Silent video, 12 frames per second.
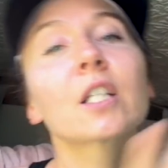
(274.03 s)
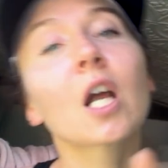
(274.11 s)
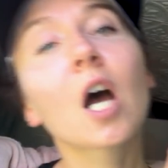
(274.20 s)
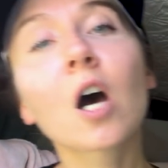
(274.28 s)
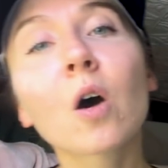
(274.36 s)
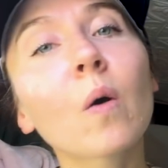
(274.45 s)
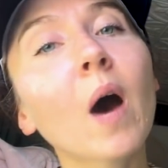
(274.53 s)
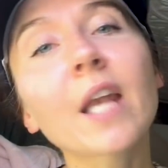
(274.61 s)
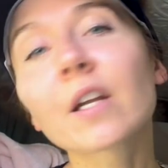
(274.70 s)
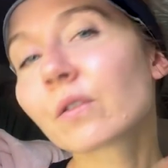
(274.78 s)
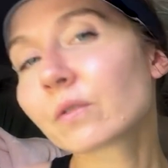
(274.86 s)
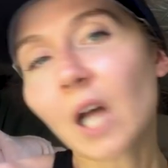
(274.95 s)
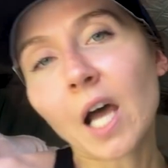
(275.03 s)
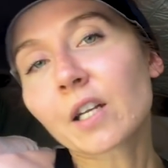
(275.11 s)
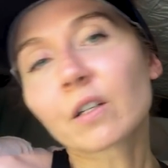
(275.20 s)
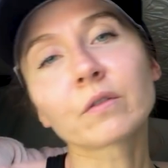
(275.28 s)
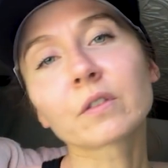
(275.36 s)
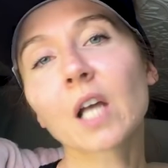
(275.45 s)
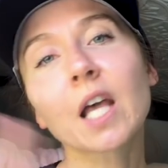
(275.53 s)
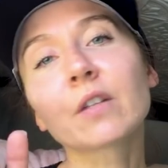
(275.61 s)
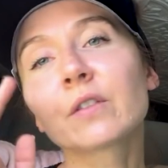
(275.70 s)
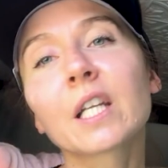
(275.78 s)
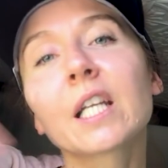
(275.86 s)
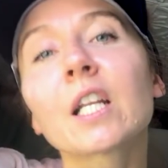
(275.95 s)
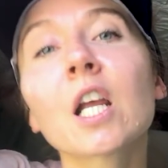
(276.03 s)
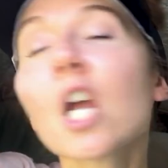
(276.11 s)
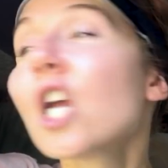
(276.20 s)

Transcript: no, I don't need.